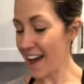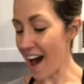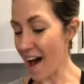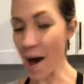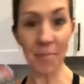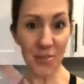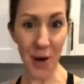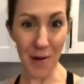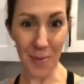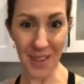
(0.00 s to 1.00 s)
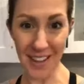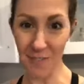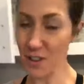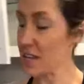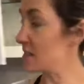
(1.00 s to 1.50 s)
um, so I will put the link
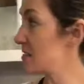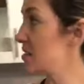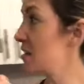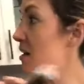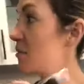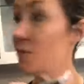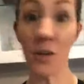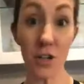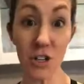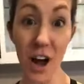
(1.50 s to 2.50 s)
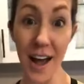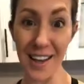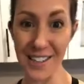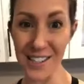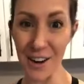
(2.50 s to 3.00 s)
for these for you to try
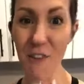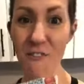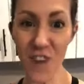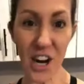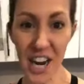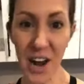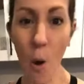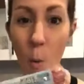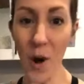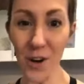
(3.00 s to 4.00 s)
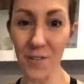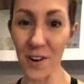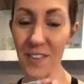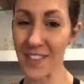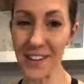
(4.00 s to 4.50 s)
because they're freaking
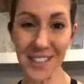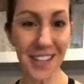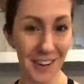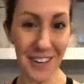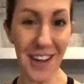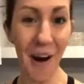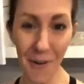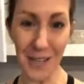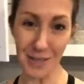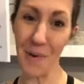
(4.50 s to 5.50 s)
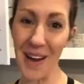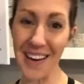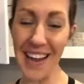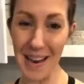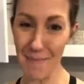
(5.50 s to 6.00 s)
wonderful. There's literally always
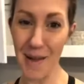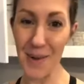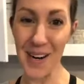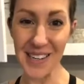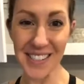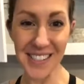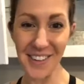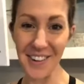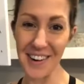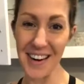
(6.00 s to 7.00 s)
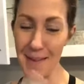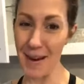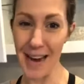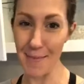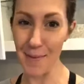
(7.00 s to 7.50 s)
one in my purse or in
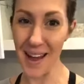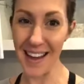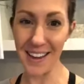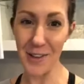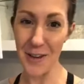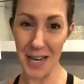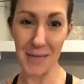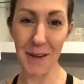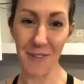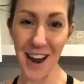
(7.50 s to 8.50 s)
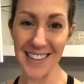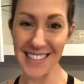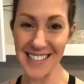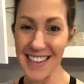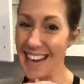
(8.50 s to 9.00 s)
my diaper bag. You can ask my
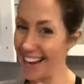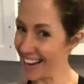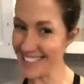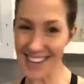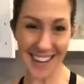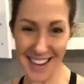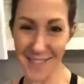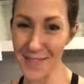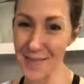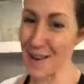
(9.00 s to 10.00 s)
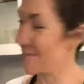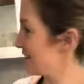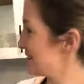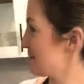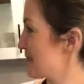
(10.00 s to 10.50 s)
friends because I'll give them to my
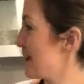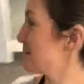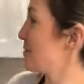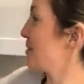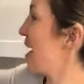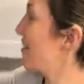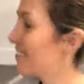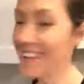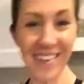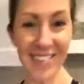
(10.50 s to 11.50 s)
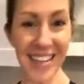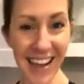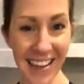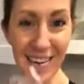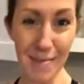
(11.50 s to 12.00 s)
friends sometimes when we're out. It's like,
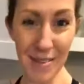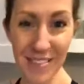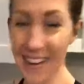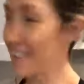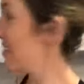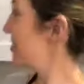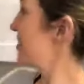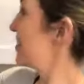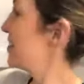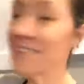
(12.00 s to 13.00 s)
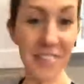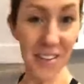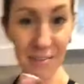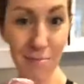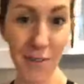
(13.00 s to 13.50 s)
hey, you want a beef stick? It's a
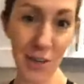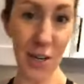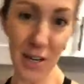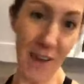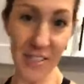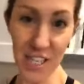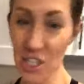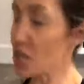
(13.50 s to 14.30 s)
good, a good conversation